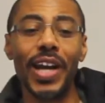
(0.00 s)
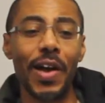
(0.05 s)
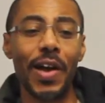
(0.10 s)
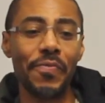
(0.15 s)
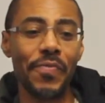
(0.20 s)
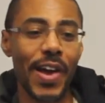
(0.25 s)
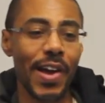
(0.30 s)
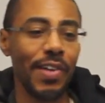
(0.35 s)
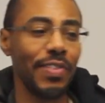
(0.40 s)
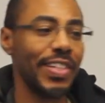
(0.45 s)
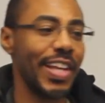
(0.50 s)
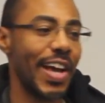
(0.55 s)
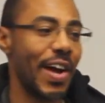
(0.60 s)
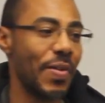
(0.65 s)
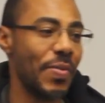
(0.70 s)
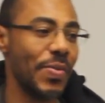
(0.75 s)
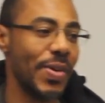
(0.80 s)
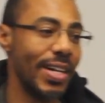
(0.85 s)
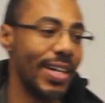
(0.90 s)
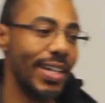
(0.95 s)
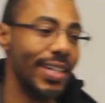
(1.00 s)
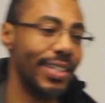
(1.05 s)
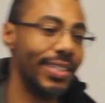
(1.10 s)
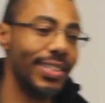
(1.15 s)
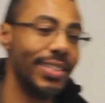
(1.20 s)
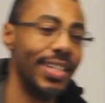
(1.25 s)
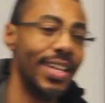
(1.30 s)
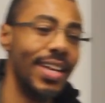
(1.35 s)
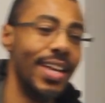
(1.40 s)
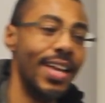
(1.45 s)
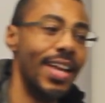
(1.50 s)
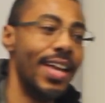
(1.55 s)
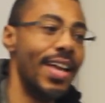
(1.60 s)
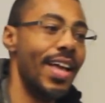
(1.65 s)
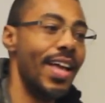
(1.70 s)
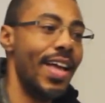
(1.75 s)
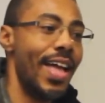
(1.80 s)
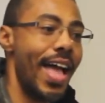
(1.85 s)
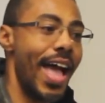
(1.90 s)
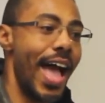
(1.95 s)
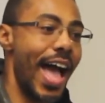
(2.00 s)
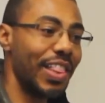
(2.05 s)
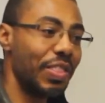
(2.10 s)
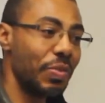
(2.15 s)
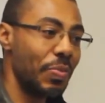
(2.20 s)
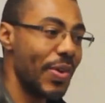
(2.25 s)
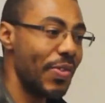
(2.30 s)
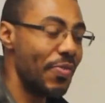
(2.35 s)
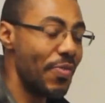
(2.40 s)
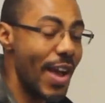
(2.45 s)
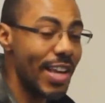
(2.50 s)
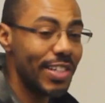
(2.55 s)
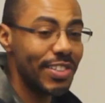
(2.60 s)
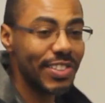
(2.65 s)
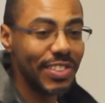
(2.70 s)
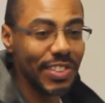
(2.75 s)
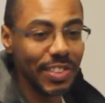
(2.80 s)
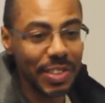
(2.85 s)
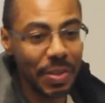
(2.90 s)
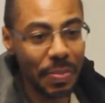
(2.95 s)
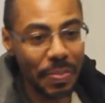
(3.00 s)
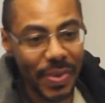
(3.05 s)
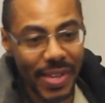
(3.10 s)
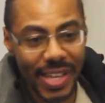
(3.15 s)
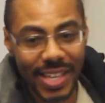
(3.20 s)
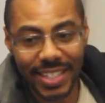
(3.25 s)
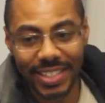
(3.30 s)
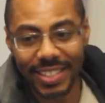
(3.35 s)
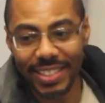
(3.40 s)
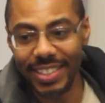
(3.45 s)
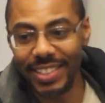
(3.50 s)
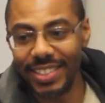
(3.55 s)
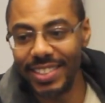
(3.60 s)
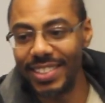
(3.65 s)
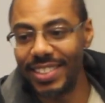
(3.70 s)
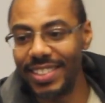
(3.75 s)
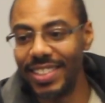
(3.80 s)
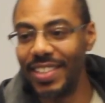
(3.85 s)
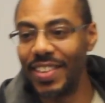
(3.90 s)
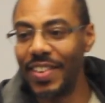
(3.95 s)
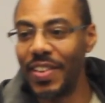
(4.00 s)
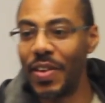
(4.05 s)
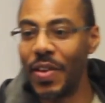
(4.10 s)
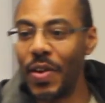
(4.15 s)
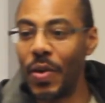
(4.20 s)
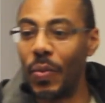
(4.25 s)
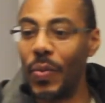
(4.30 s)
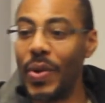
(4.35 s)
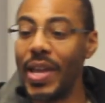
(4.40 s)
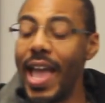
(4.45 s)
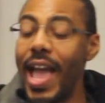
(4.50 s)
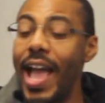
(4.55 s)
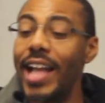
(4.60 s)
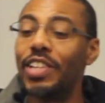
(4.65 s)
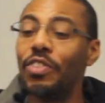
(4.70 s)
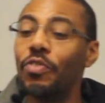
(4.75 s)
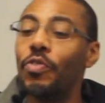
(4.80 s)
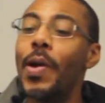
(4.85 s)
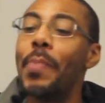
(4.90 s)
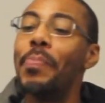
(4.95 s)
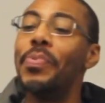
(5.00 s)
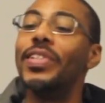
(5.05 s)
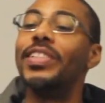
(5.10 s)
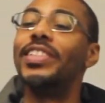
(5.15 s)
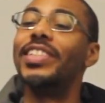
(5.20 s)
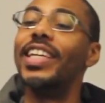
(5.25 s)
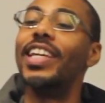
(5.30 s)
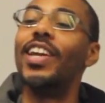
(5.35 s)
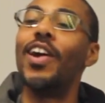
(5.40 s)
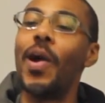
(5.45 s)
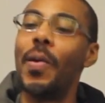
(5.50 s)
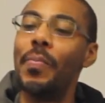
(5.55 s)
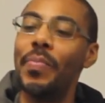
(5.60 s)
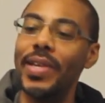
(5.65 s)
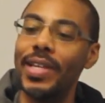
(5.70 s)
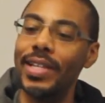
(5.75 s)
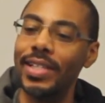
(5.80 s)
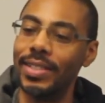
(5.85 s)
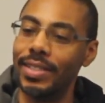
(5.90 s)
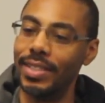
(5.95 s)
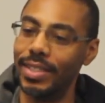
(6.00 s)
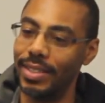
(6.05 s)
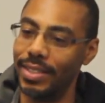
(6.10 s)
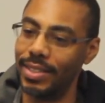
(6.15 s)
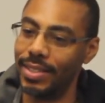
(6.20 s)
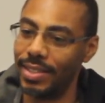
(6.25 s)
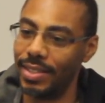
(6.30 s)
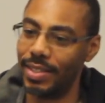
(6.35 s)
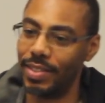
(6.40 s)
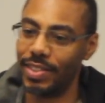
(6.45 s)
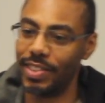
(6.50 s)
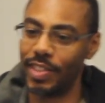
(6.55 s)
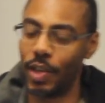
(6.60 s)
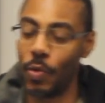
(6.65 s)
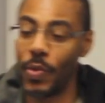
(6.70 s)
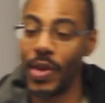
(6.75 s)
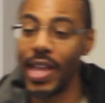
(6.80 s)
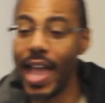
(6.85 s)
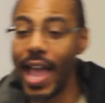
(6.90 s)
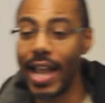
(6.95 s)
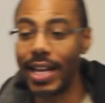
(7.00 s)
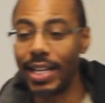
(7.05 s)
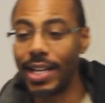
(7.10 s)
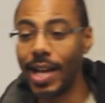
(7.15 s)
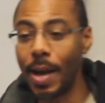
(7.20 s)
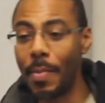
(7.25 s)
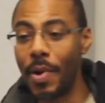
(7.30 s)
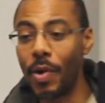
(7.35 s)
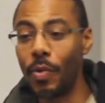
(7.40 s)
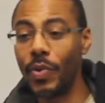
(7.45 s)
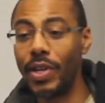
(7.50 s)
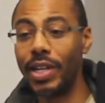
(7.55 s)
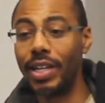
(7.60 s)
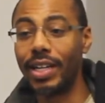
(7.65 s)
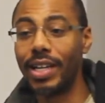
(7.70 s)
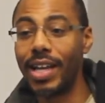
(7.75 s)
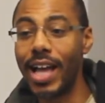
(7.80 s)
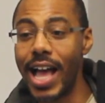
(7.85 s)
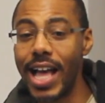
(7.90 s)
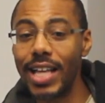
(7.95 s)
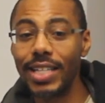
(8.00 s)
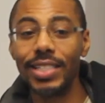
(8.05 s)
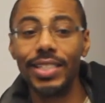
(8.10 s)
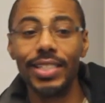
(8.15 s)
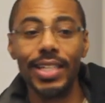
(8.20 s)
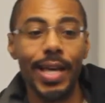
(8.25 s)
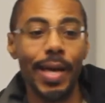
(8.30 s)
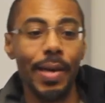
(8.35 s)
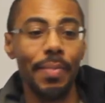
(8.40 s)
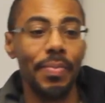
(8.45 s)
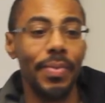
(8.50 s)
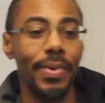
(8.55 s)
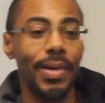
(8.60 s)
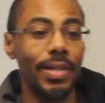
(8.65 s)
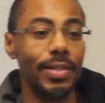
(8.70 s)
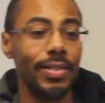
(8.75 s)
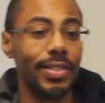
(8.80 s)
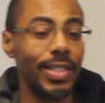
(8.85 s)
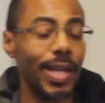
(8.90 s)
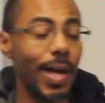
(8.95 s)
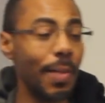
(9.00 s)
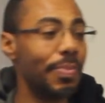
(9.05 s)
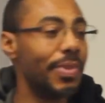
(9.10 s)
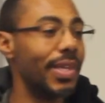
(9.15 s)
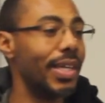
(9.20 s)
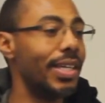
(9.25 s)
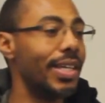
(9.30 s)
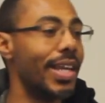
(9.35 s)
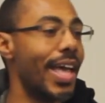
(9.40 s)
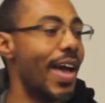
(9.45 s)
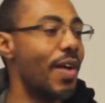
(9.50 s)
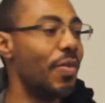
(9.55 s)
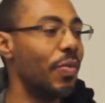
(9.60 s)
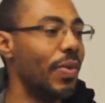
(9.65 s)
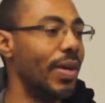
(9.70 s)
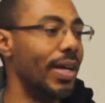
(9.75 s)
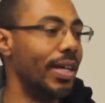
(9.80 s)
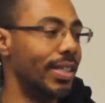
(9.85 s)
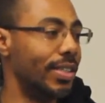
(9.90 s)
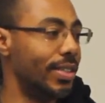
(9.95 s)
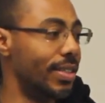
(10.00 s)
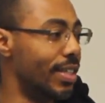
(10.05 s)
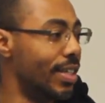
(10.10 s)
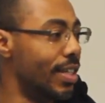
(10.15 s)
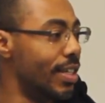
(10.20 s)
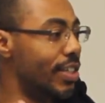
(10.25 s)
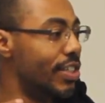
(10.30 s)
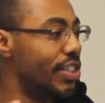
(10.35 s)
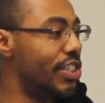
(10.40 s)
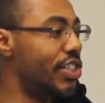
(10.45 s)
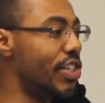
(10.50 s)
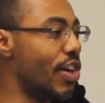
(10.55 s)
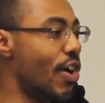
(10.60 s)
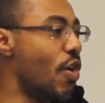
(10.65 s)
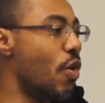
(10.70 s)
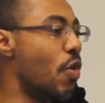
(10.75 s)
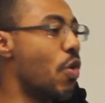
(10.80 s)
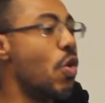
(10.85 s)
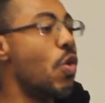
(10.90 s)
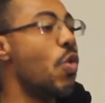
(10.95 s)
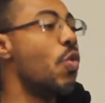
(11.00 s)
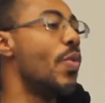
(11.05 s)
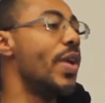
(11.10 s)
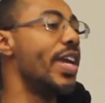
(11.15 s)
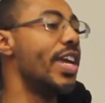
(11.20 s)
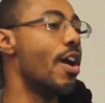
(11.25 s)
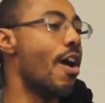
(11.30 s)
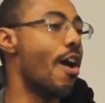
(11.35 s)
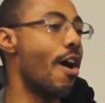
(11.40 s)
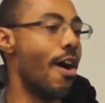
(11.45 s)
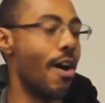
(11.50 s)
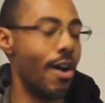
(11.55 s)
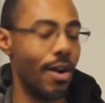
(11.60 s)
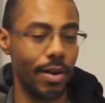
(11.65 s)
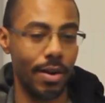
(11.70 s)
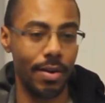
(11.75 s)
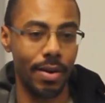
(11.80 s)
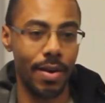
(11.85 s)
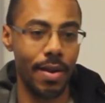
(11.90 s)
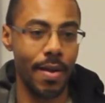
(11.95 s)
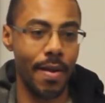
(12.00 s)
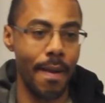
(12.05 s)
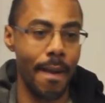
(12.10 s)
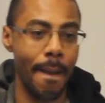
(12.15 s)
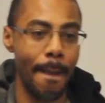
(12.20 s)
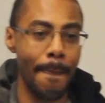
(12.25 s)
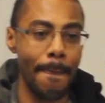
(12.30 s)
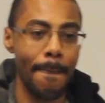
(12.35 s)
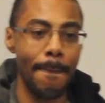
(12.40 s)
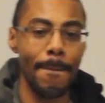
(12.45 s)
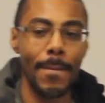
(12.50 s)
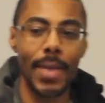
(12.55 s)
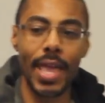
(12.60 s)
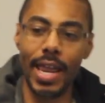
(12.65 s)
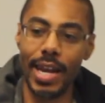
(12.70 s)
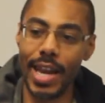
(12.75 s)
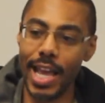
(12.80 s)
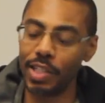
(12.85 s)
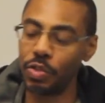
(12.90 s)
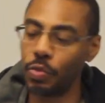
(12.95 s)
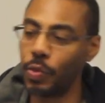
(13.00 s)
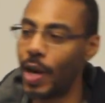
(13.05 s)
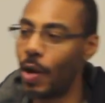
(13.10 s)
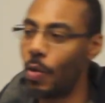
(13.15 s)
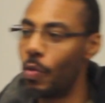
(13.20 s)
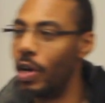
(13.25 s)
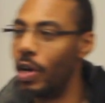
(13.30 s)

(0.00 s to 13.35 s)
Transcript: what I found out was after we registered the business, we had to represent our business. So we had to come up with a concept, something that would show who we are. And that's what I